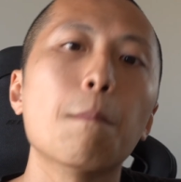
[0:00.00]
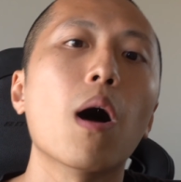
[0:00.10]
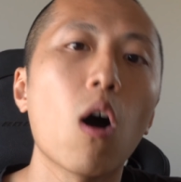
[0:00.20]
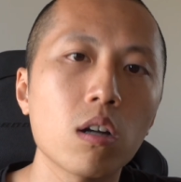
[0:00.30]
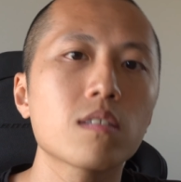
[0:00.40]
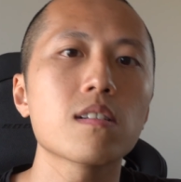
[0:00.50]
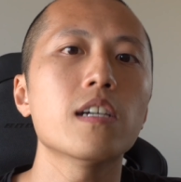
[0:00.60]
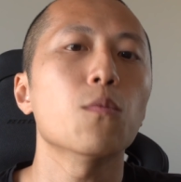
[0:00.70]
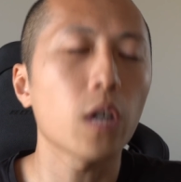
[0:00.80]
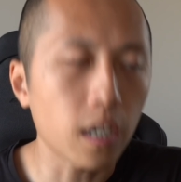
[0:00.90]
but
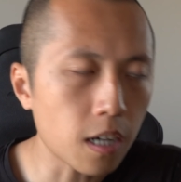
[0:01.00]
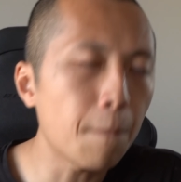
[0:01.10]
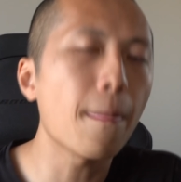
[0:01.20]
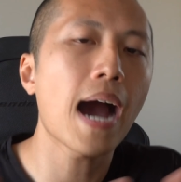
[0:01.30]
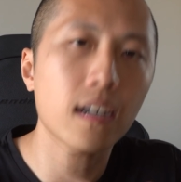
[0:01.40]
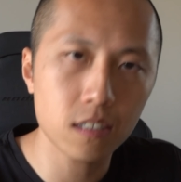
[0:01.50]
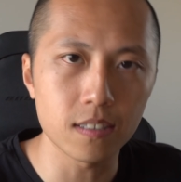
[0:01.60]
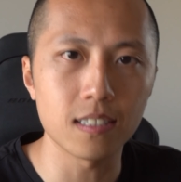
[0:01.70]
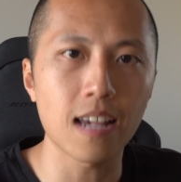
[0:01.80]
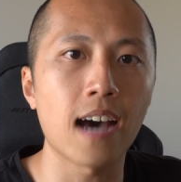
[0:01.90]
honestly, we can come back to
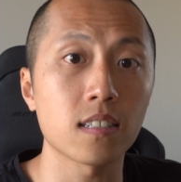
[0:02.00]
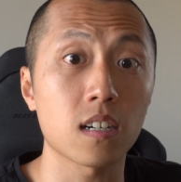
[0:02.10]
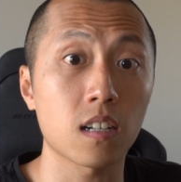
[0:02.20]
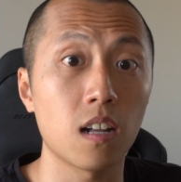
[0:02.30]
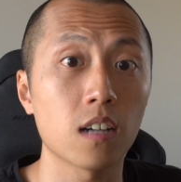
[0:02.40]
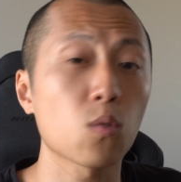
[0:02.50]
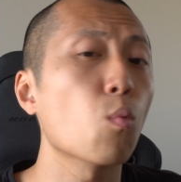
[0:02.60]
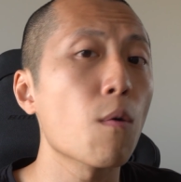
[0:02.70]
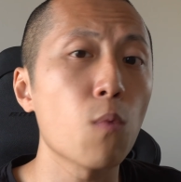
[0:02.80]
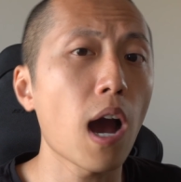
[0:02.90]
this asset class
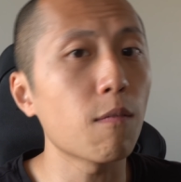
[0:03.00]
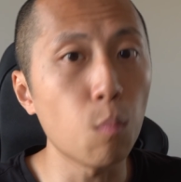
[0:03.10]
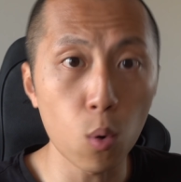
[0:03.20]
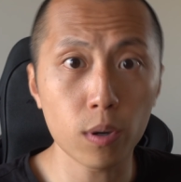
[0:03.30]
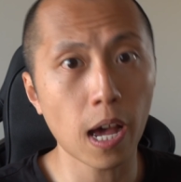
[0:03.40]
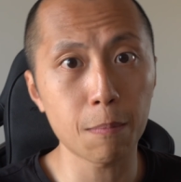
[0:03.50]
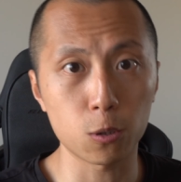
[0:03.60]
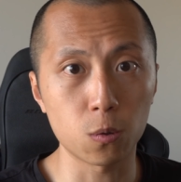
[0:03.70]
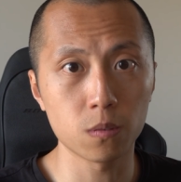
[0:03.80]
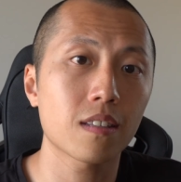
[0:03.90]
when we have more
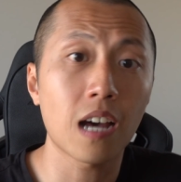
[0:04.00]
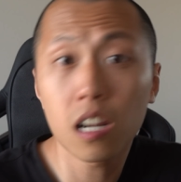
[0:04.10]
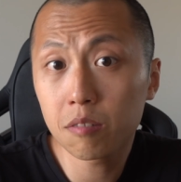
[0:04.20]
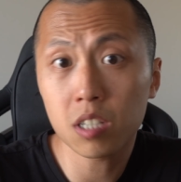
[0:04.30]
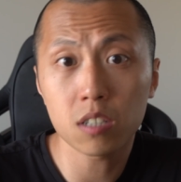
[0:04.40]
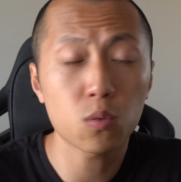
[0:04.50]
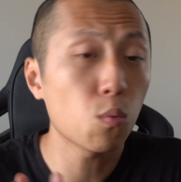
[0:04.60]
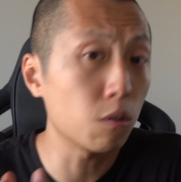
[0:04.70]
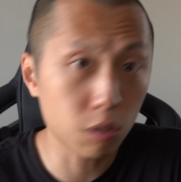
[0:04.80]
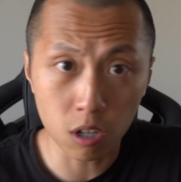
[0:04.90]
capital. That leaves us
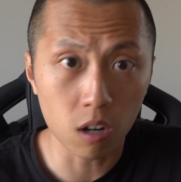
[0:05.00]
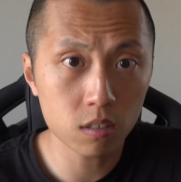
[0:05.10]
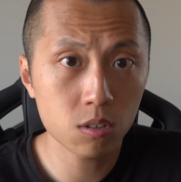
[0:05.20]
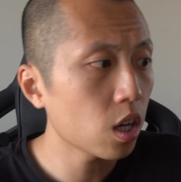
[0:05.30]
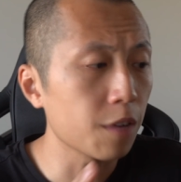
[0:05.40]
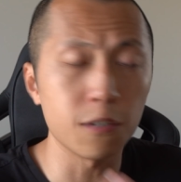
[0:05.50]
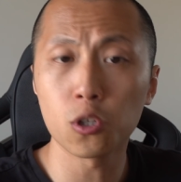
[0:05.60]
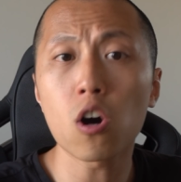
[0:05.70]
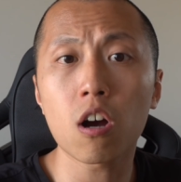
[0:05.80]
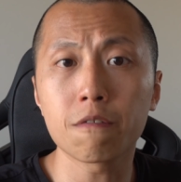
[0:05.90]
with stocks. If you're
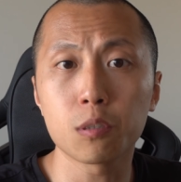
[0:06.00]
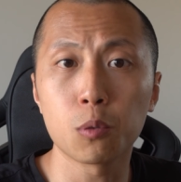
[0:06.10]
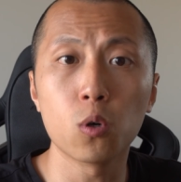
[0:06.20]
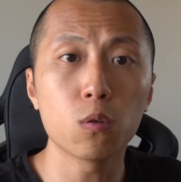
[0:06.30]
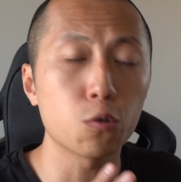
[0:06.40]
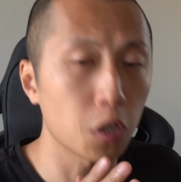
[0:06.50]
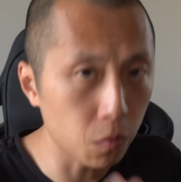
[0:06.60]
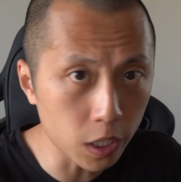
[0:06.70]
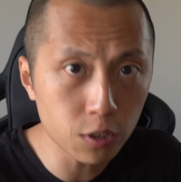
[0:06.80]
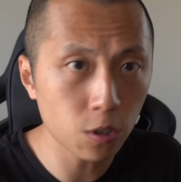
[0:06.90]
not comfortable doing
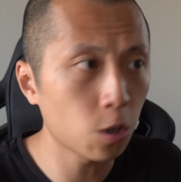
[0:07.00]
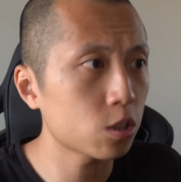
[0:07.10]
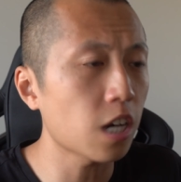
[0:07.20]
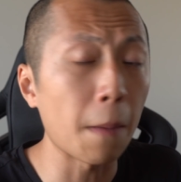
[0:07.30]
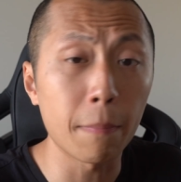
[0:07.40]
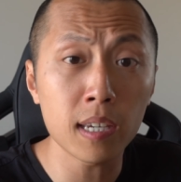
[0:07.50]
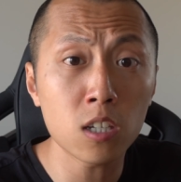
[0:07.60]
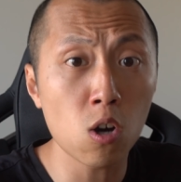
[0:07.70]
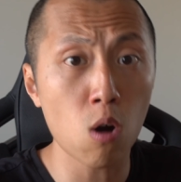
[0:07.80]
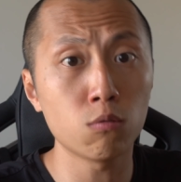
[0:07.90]
research and picking
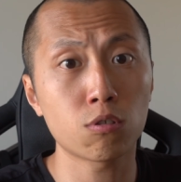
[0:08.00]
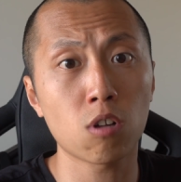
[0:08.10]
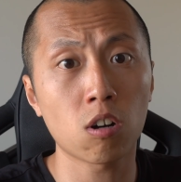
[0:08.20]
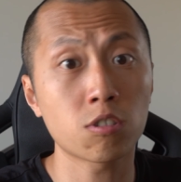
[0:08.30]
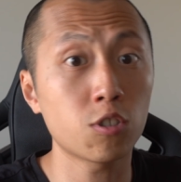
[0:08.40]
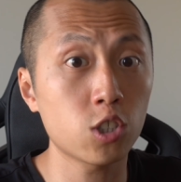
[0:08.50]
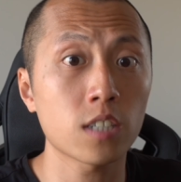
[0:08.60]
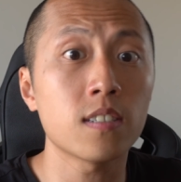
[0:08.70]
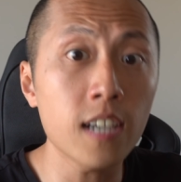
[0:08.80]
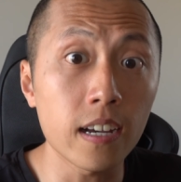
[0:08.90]
your own stocks
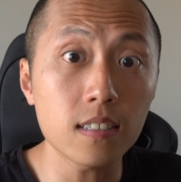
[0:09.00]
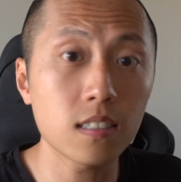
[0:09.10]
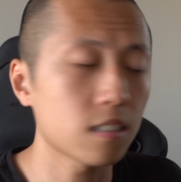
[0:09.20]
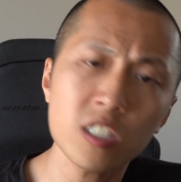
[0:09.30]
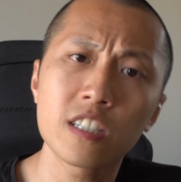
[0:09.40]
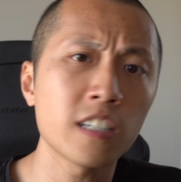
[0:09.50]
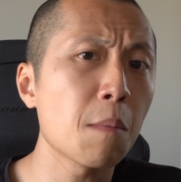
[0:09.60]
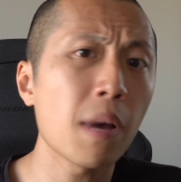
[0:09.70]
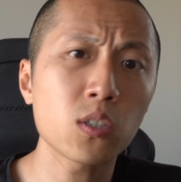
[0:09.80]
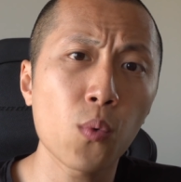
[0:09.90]
just yet, then the
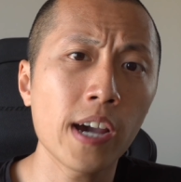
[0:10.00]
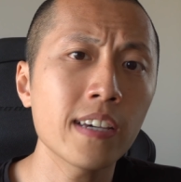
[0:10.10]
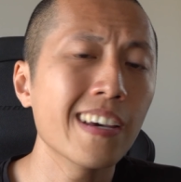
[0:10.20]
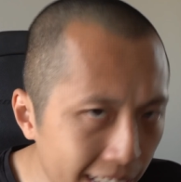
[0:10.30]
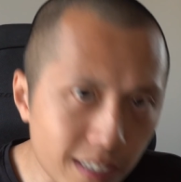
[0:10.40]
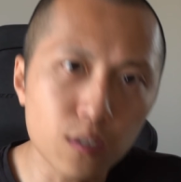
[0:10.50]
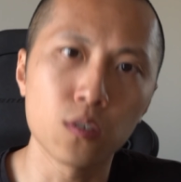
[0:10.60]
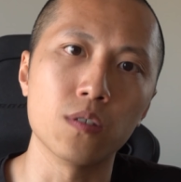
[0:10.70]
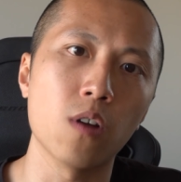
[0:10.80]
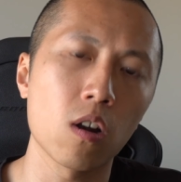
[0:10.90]
best way is
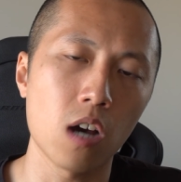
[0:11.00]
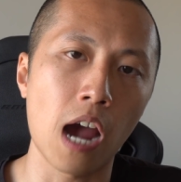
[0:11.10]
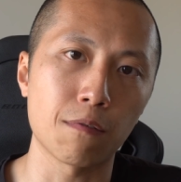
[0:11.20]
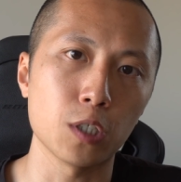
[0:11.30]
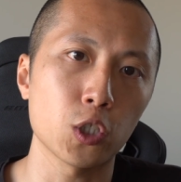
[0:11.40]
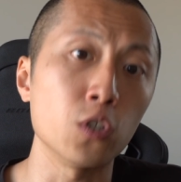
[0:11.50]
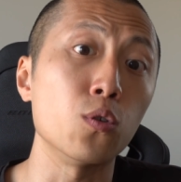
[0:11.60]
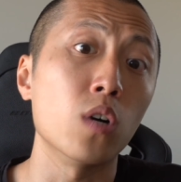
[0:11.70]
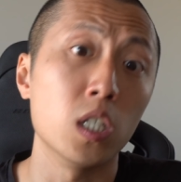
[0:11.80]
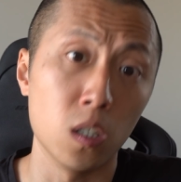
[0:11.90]
to dollar average
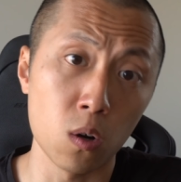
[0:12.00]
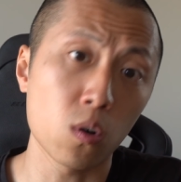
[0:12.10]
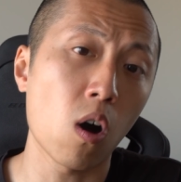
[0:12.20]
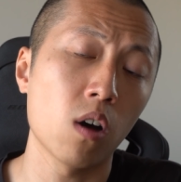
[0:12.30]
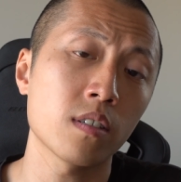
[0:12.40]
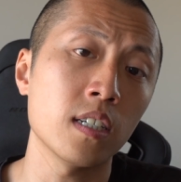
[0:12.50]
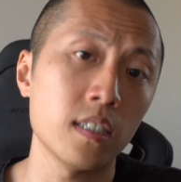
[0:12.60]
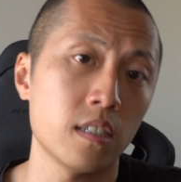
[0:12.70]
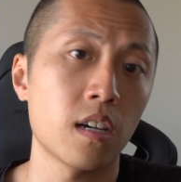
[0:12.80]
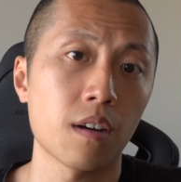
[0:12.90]
into a low-cost
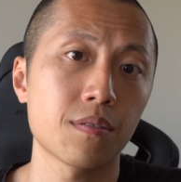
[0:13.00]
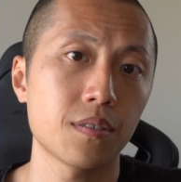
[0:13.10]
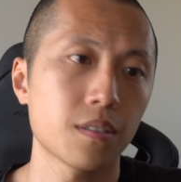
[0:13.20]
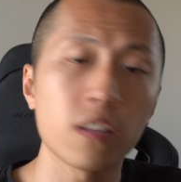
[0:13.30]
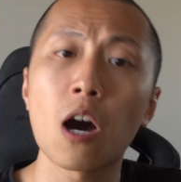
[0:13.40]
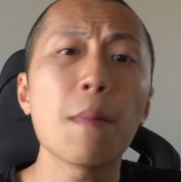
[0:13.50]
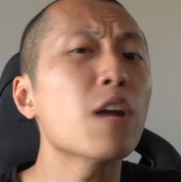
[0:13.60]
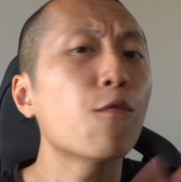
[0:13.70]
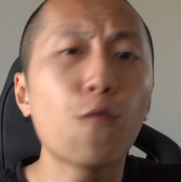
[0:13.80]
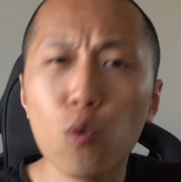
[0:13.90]
ETF. Now, I made
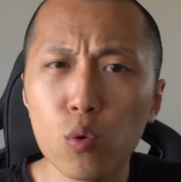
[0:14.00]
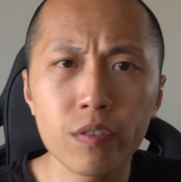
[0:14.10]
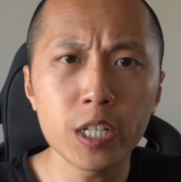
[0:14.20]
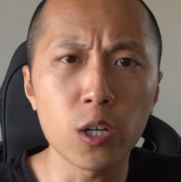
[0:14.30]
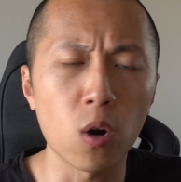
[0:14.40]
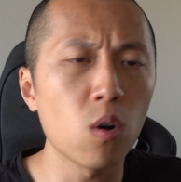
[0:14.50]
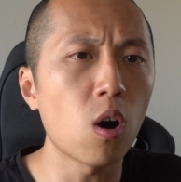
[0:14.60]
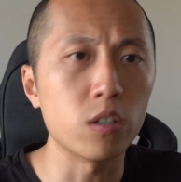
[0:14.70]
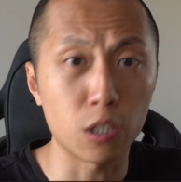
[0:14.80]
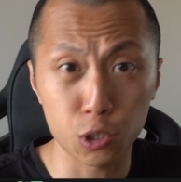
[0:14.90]
a full video
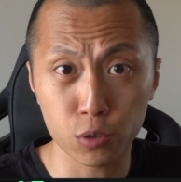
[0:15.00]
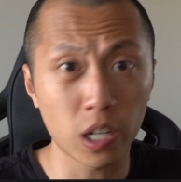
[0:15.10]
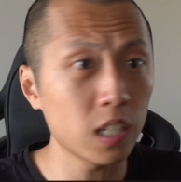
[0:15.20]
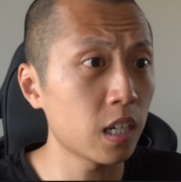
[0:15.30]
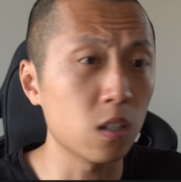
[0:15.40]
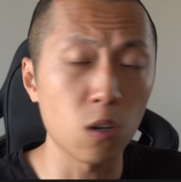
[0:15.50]
on Australian